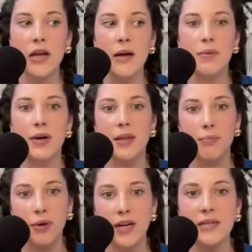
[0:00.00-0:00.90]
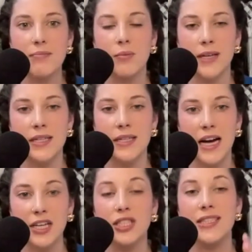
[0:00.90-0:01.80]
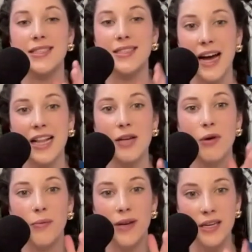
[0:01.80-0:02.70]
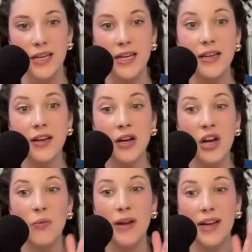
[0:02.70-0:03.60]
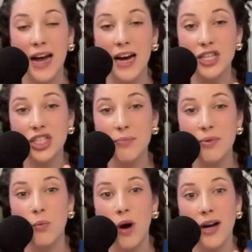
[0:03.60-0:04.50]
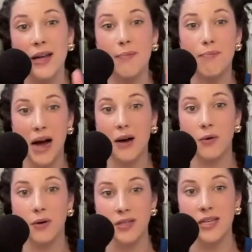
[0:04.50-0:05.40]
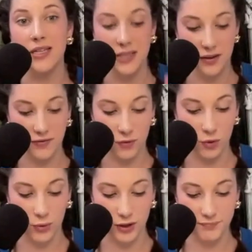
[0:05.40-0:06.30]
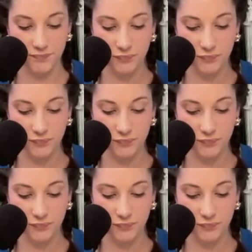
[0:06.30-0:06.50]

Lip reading: but in the present moment is actually exactly what we need, we can actually be walking backwards instead of forward.